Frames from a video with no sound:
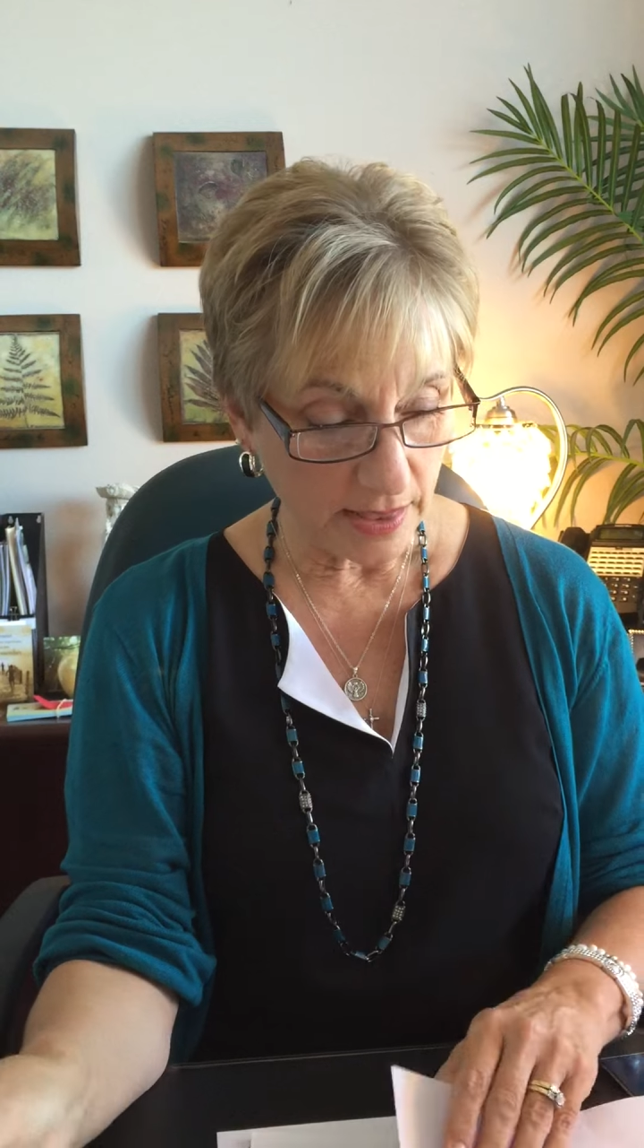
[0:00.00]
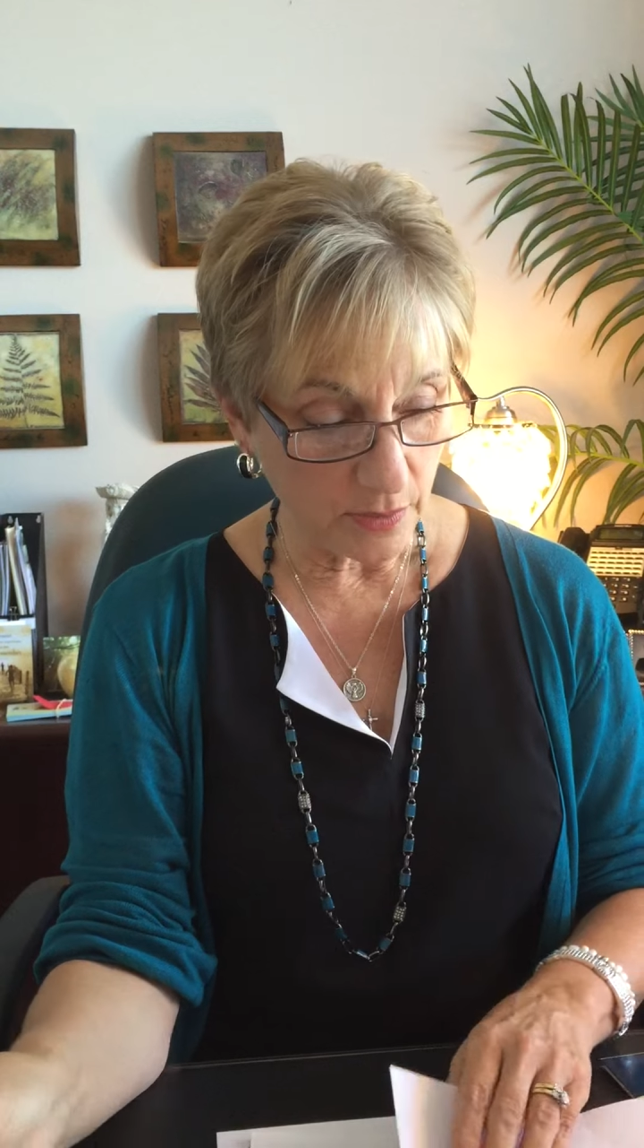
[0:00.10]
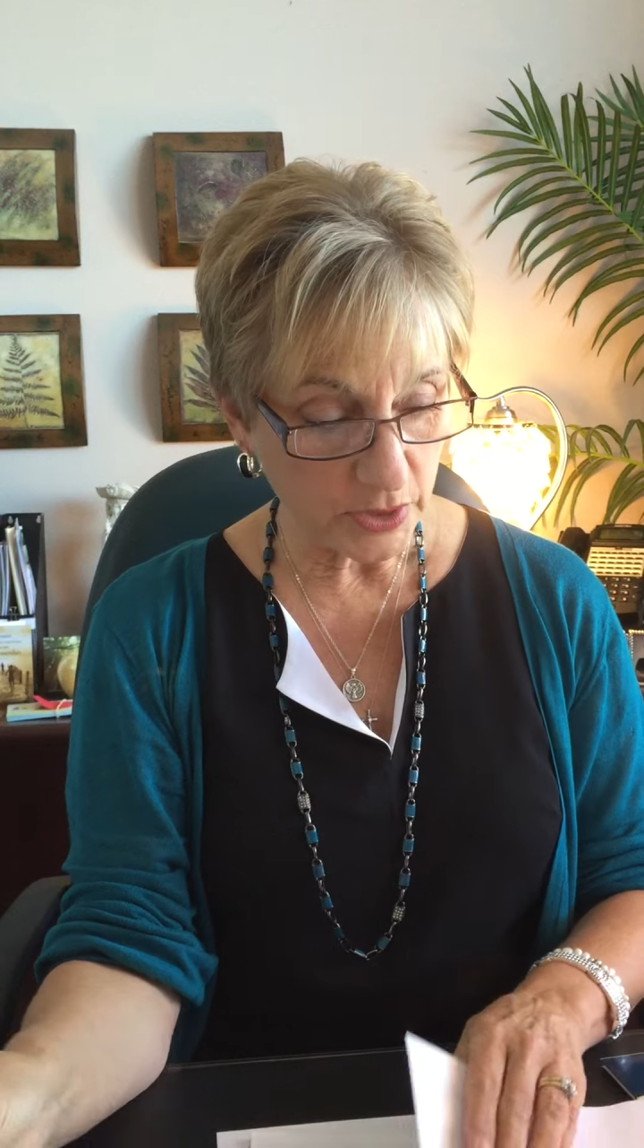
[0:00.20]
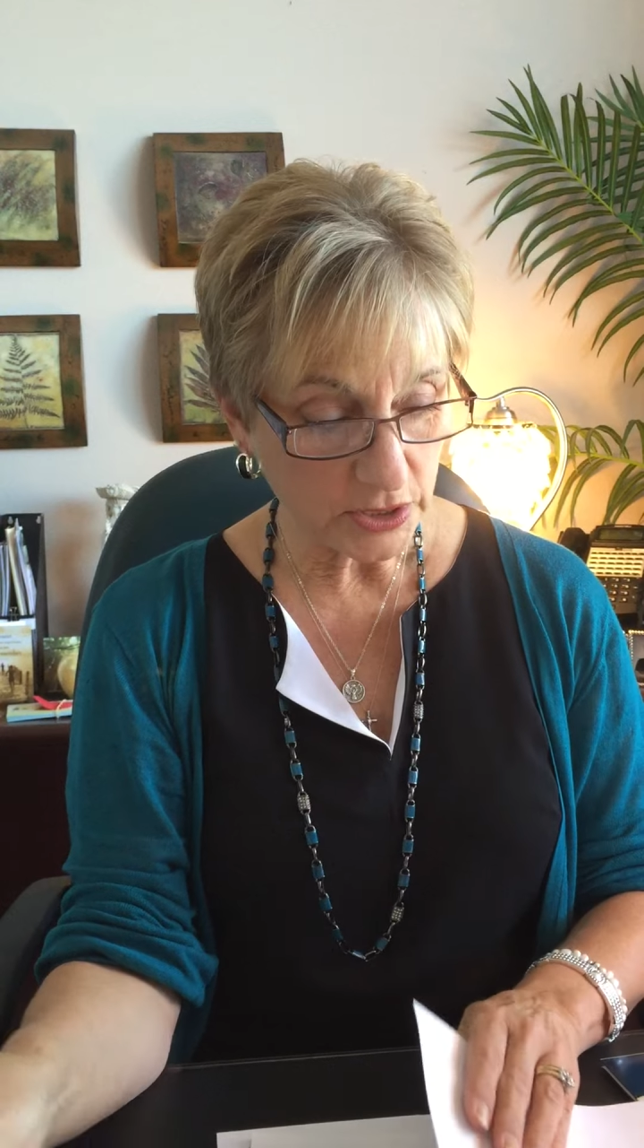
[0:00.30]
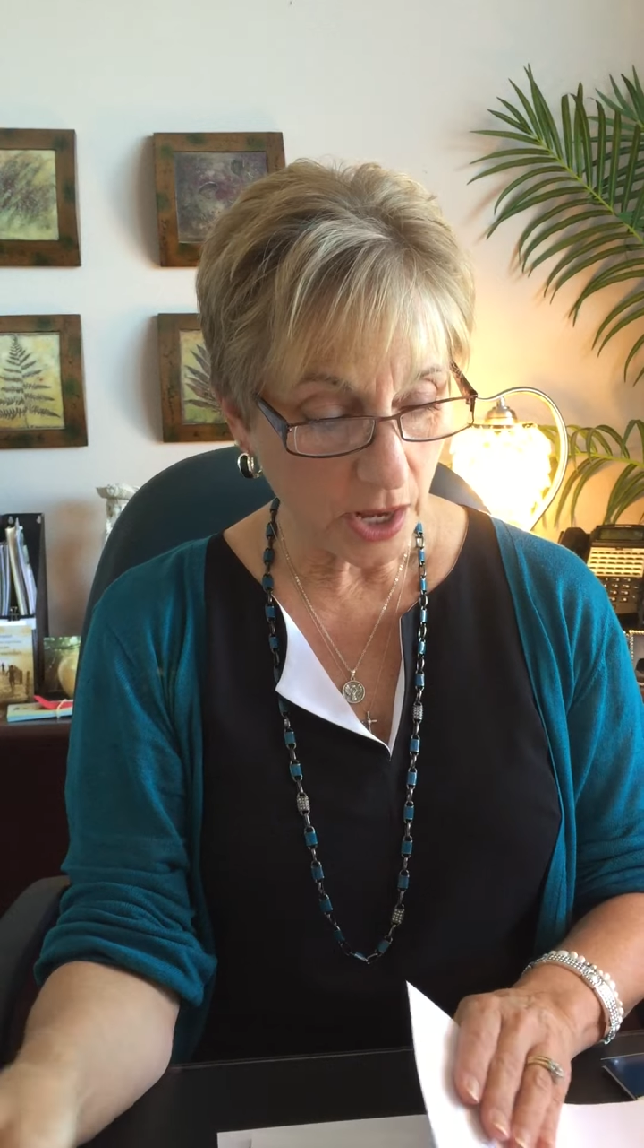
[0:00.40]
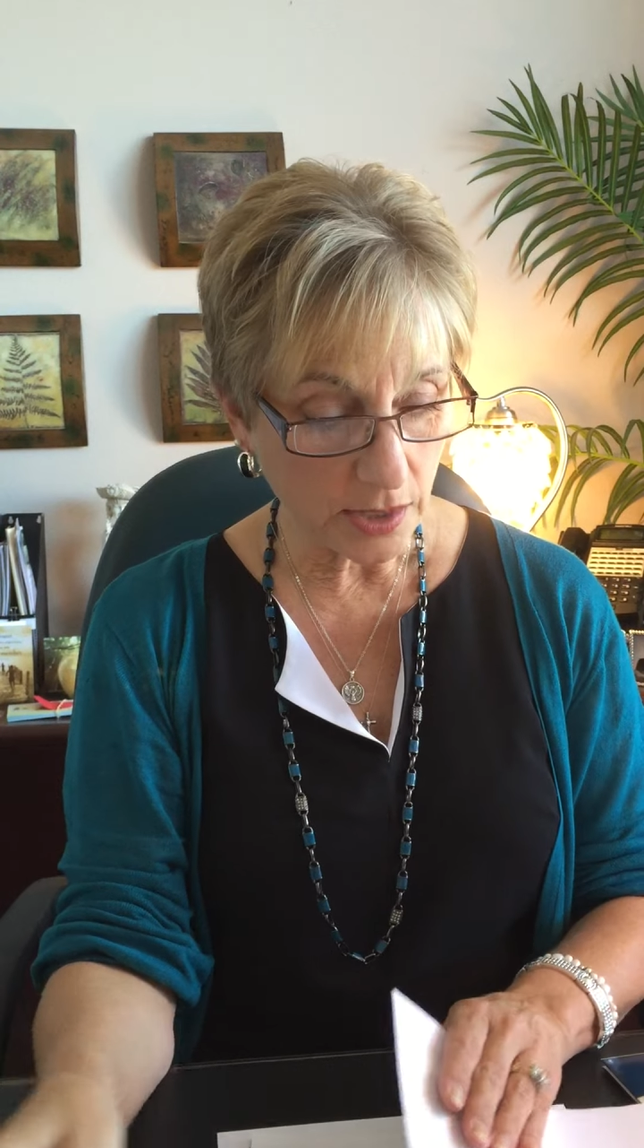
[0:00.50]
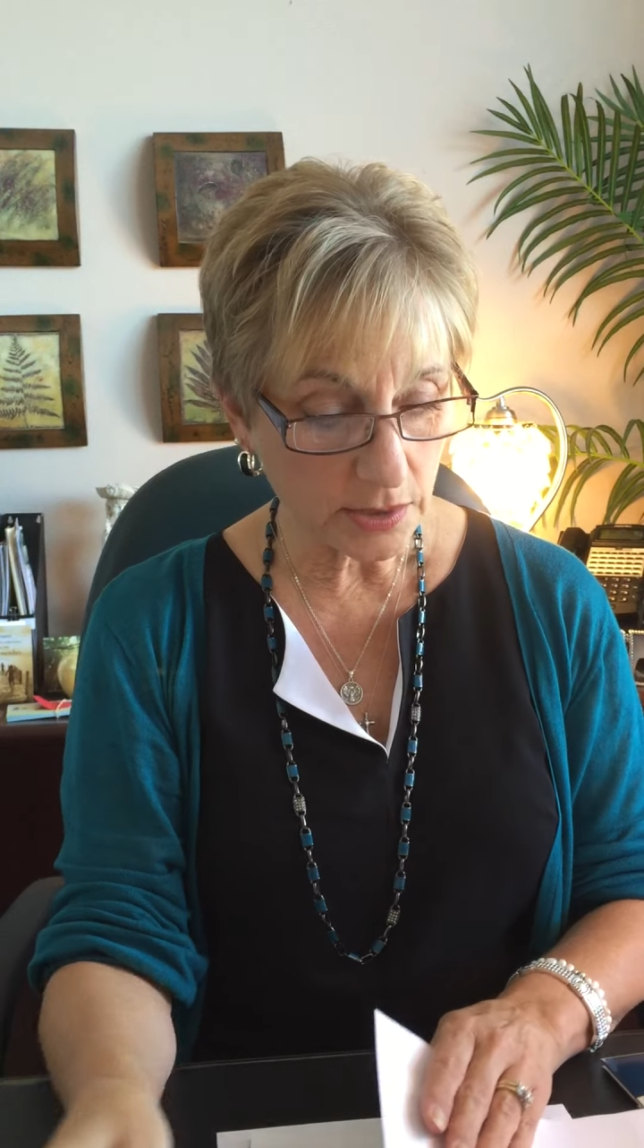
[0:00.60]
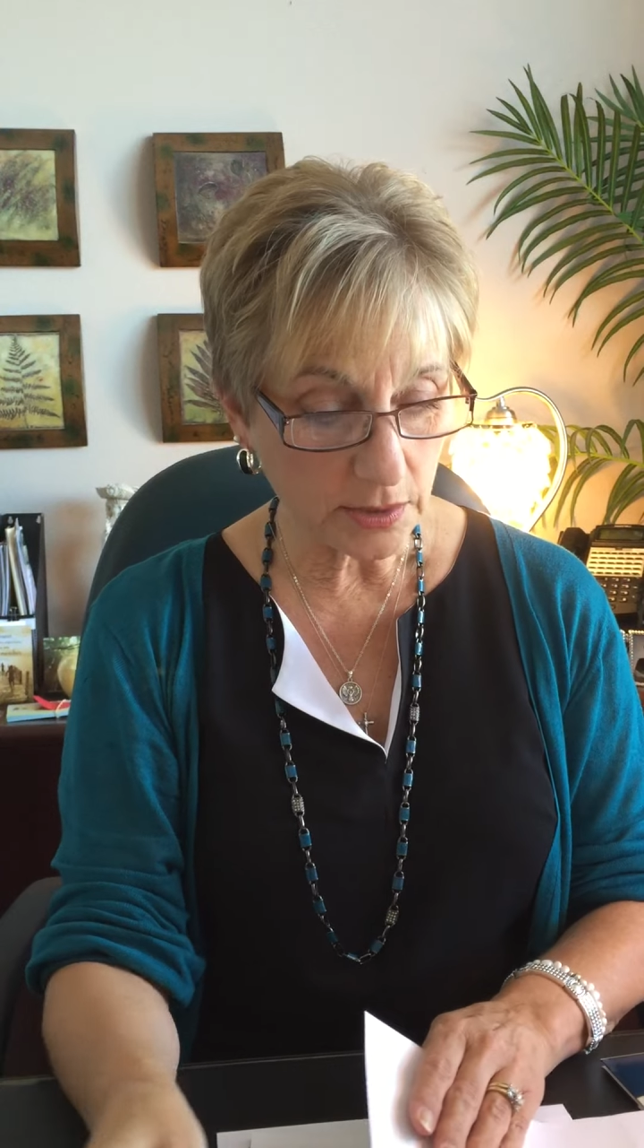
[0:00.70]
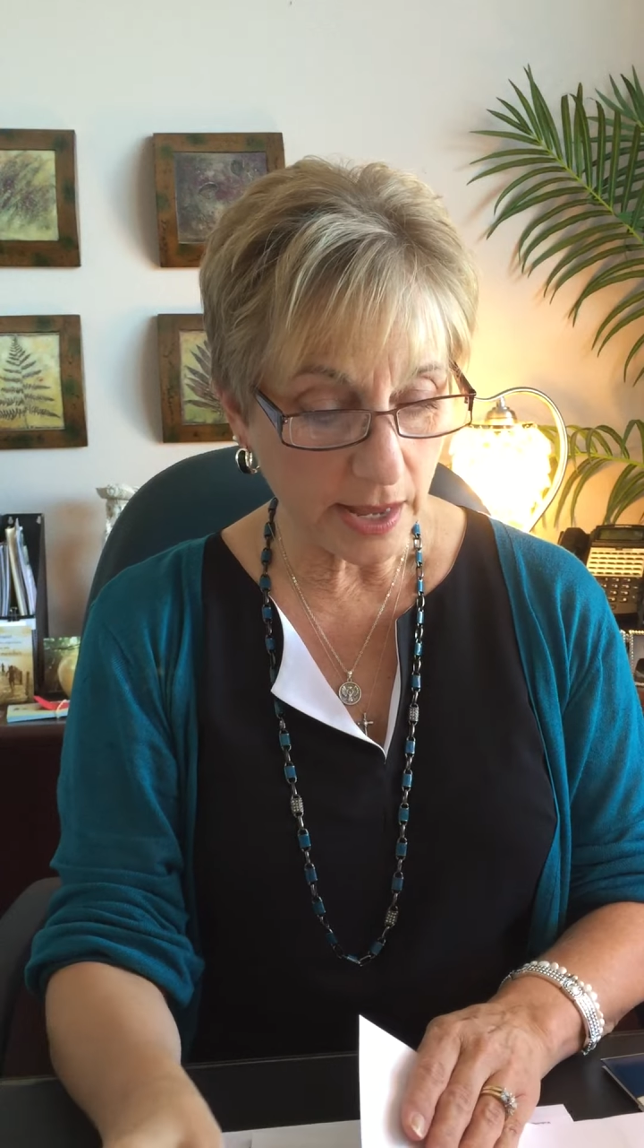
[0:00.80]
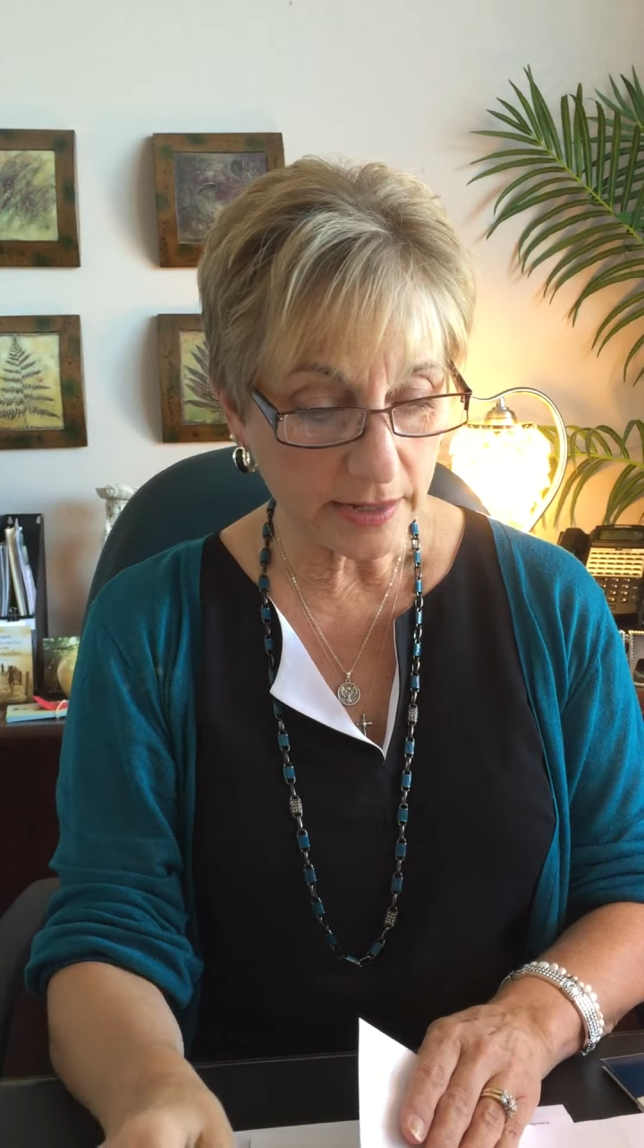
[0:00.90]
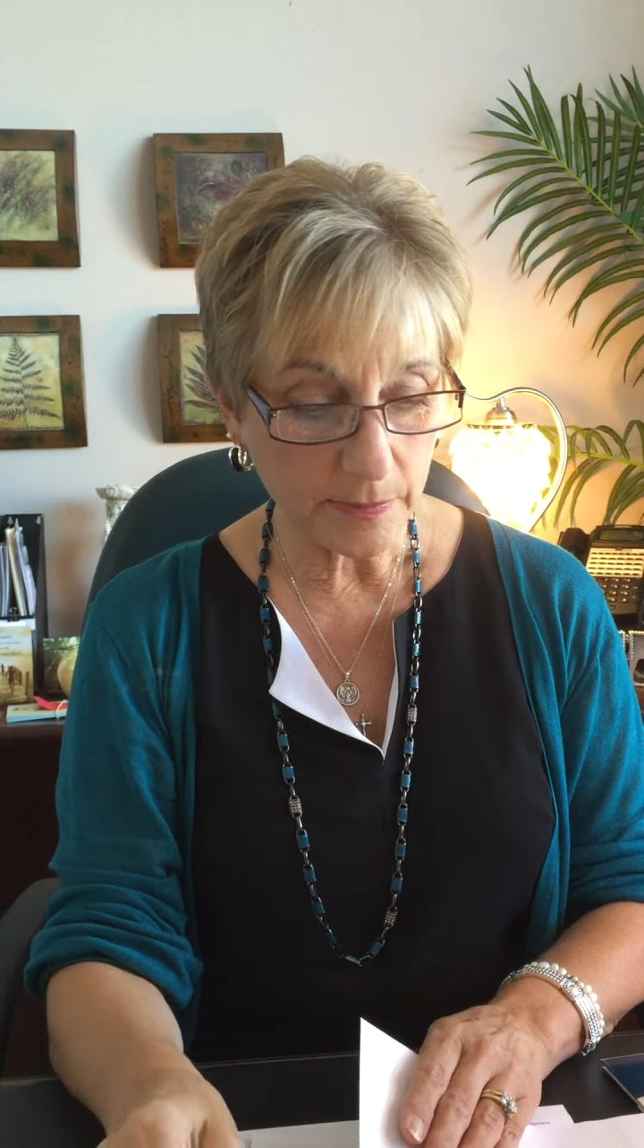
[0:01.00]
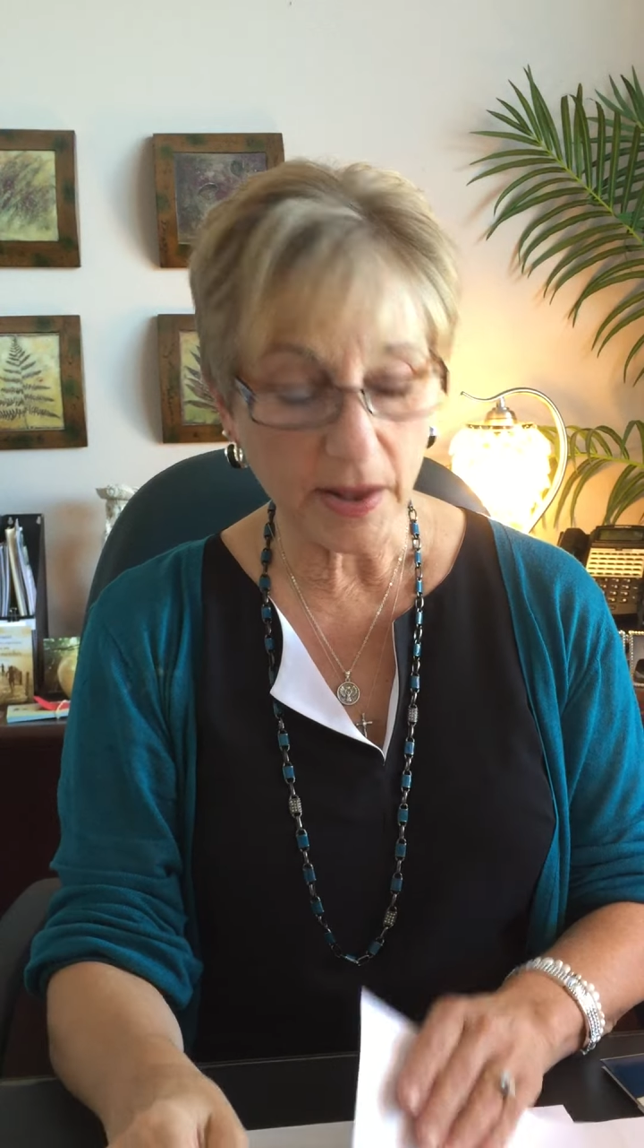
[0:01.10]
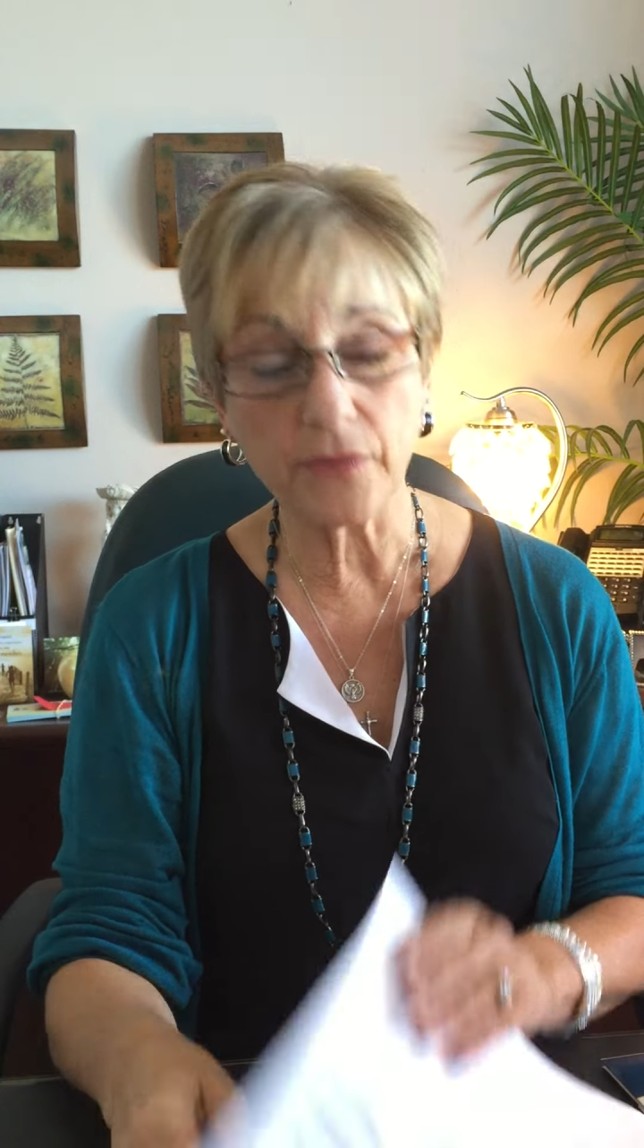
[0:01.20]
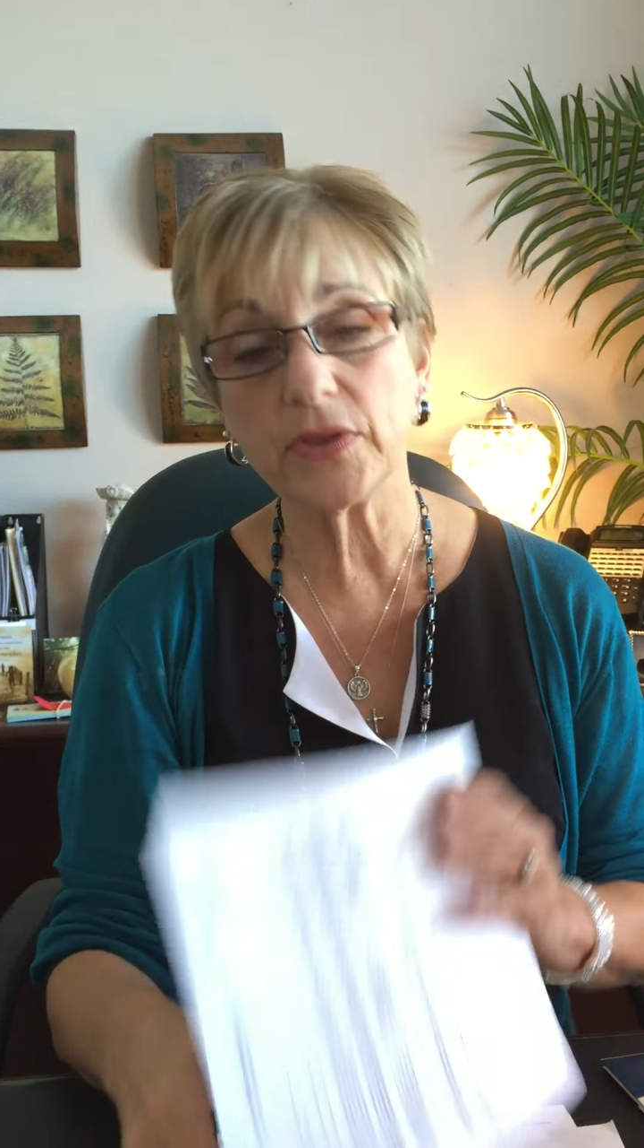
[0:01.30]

and then we talked a lot about